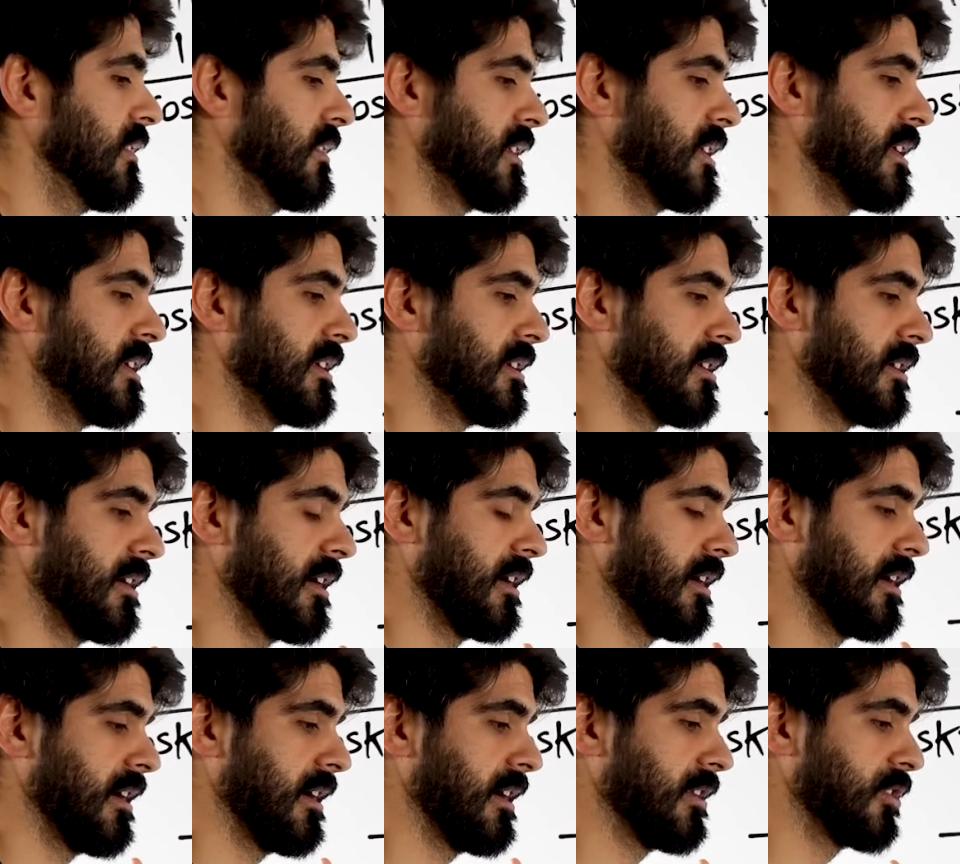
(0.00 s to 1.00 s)
the
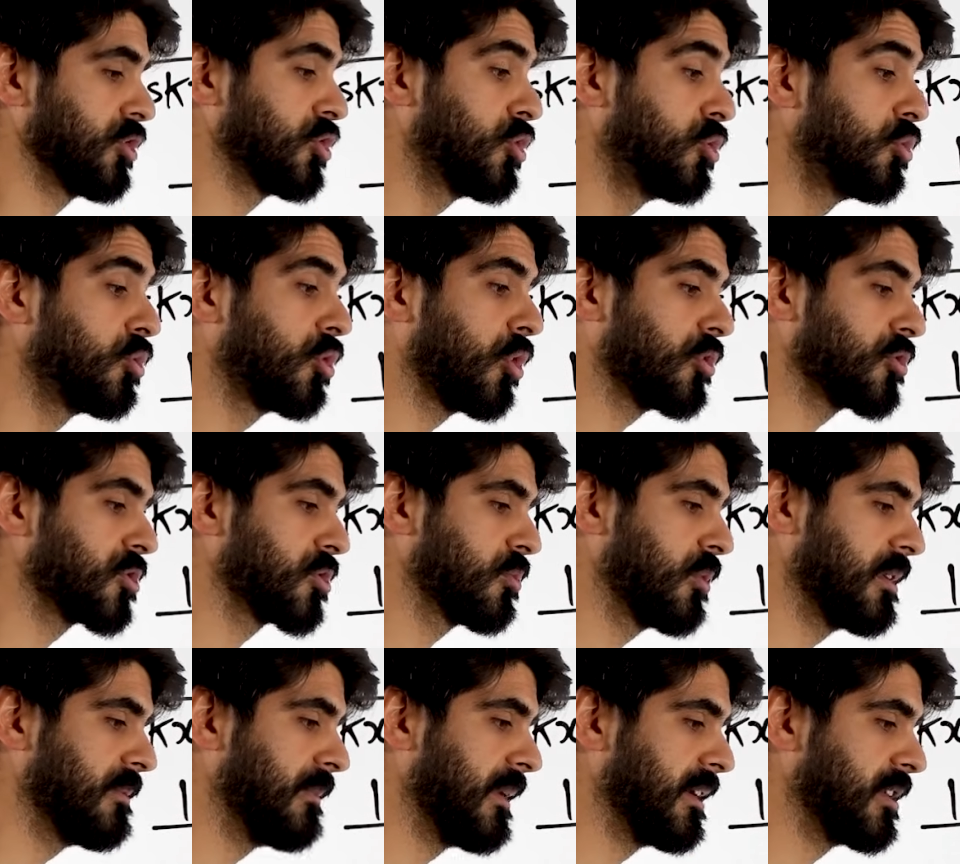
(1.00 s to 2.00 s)
2 cos
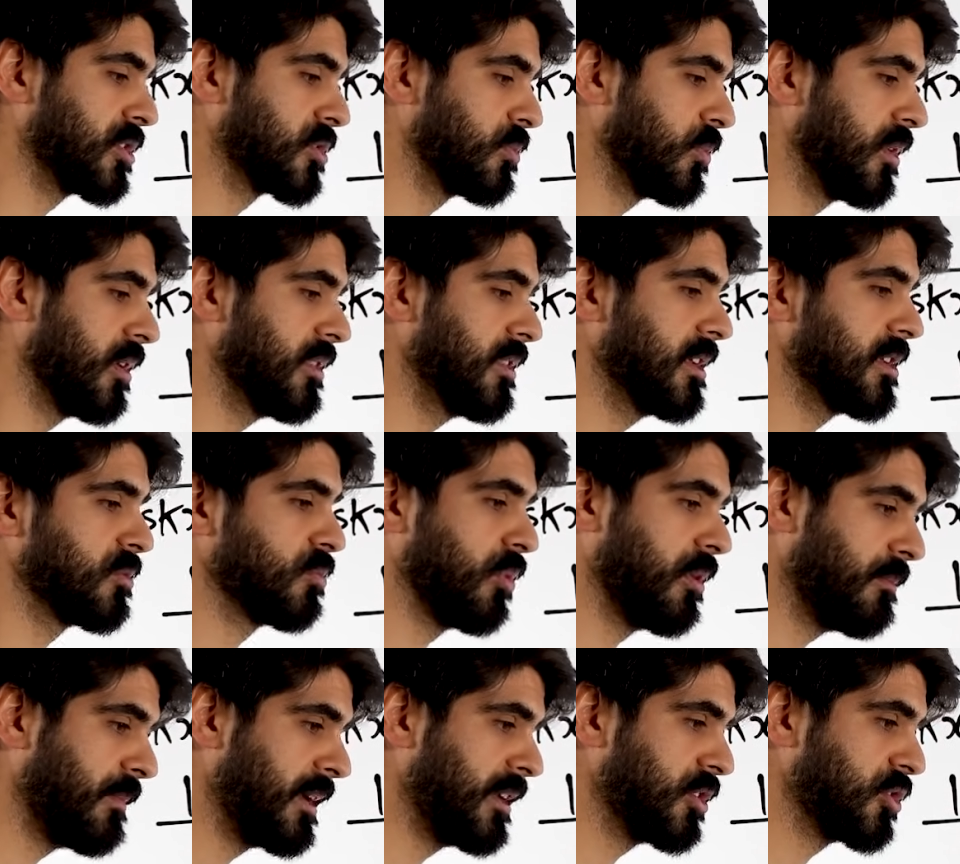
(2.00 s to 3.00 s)
squared minus 1, there's
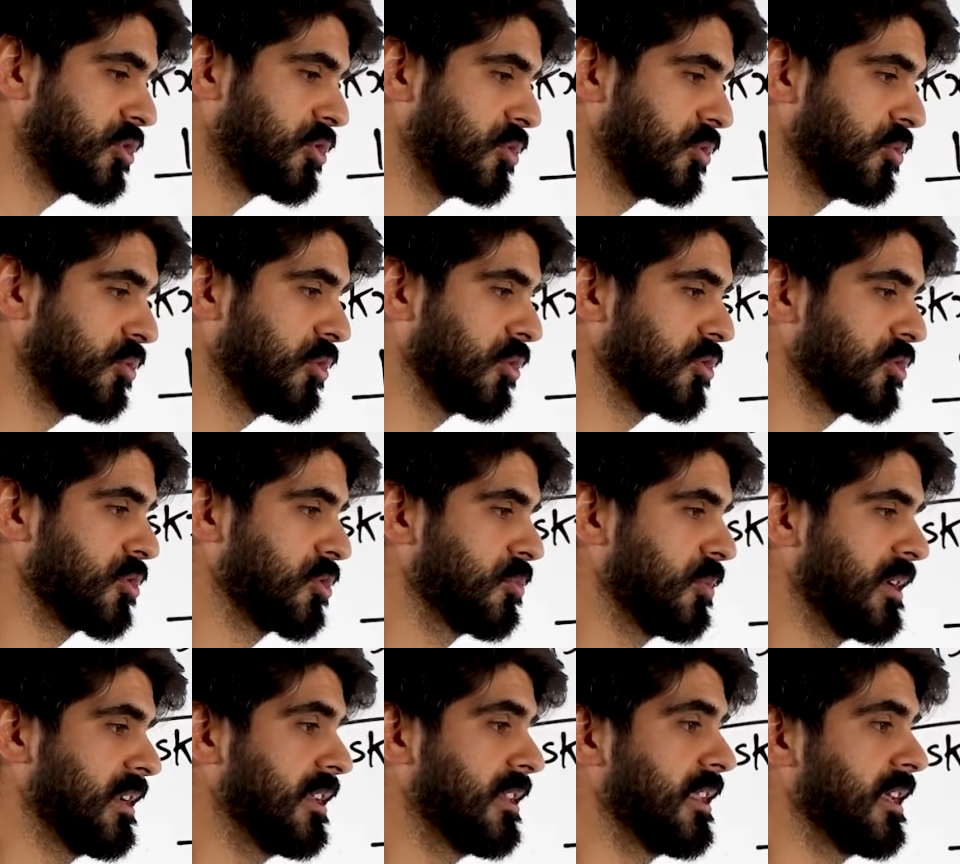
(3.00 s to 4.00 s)
1 minus 2 cos
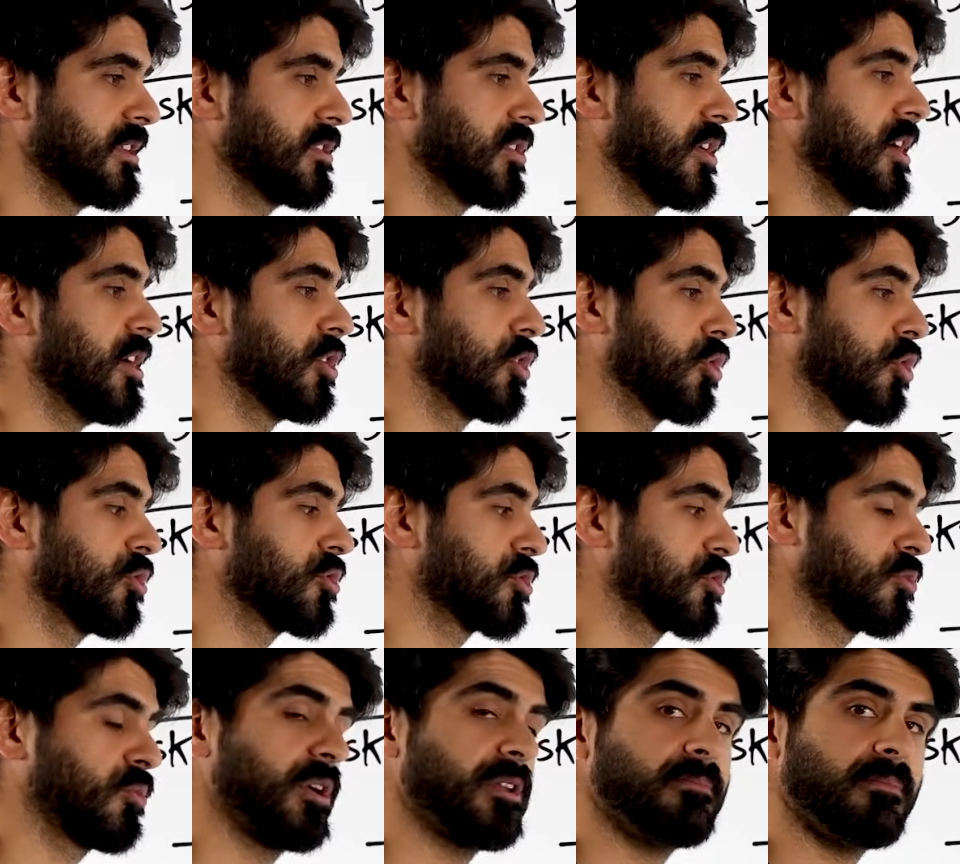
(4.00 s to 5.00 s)
squared, and there's cos
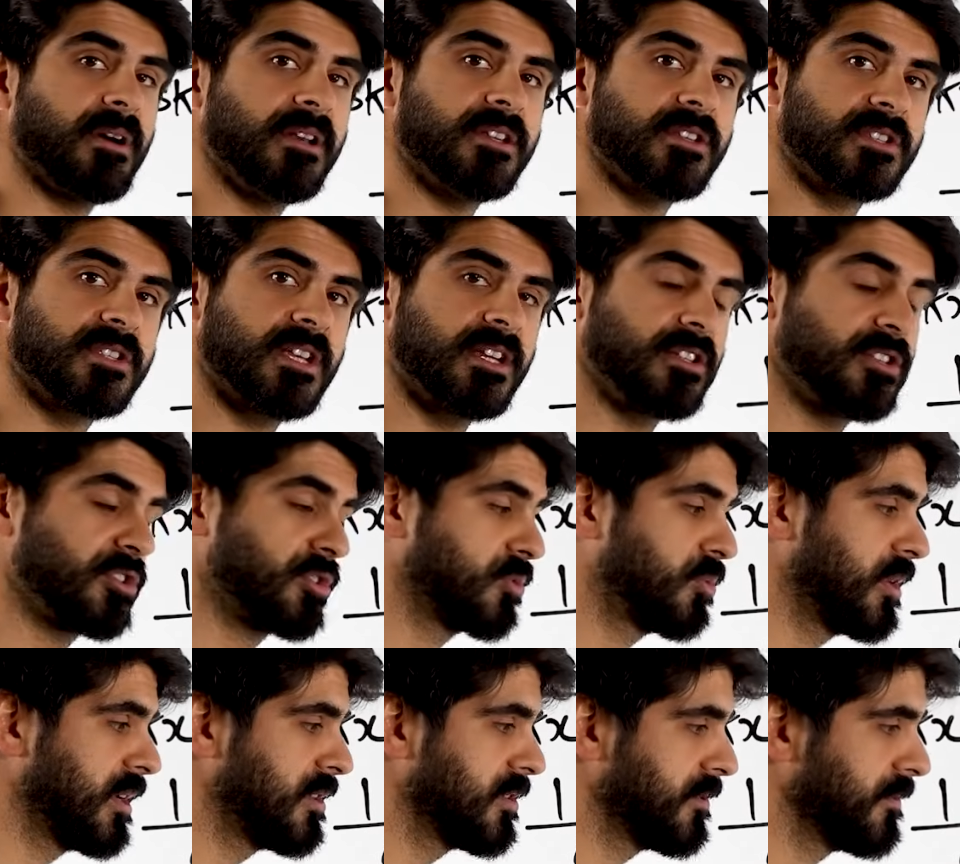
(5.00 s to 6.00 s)
squared minus sine
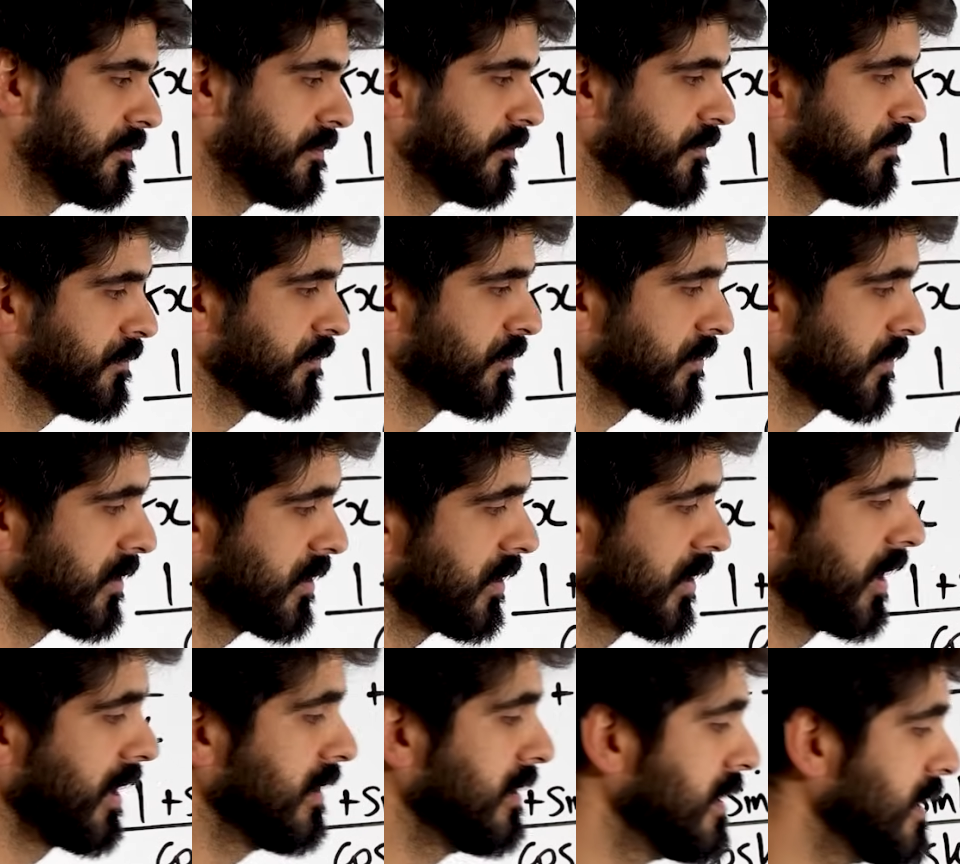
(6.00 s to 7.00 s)
squared,
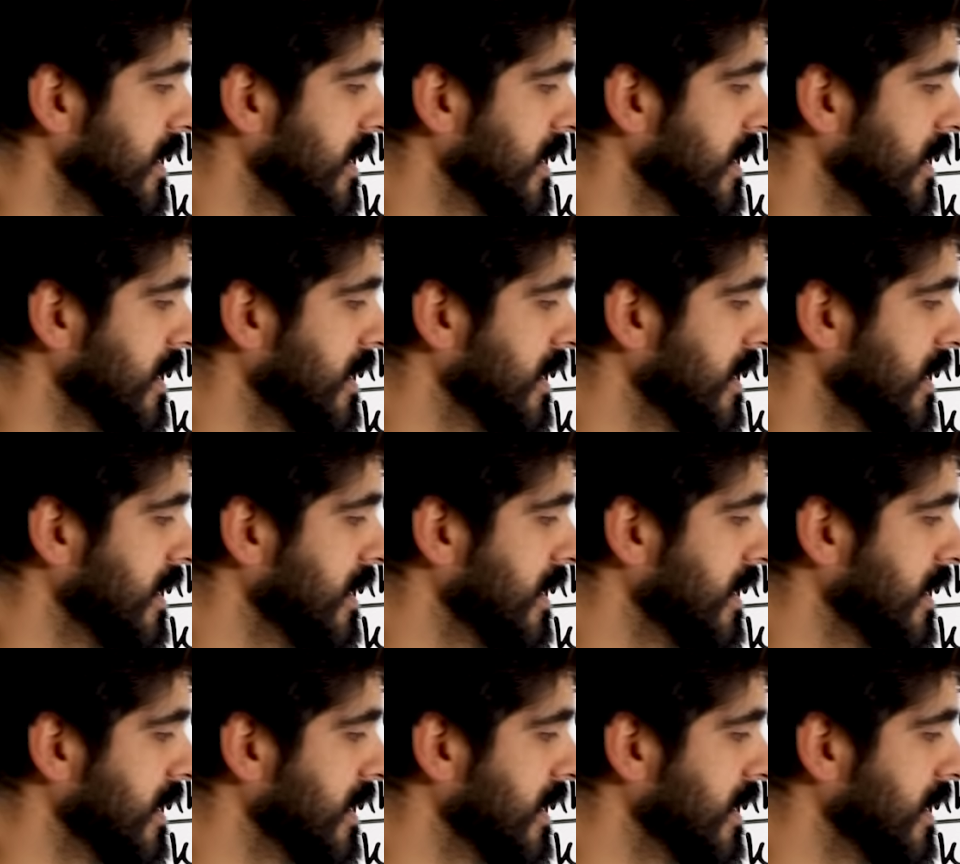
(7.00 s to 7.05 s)
okay?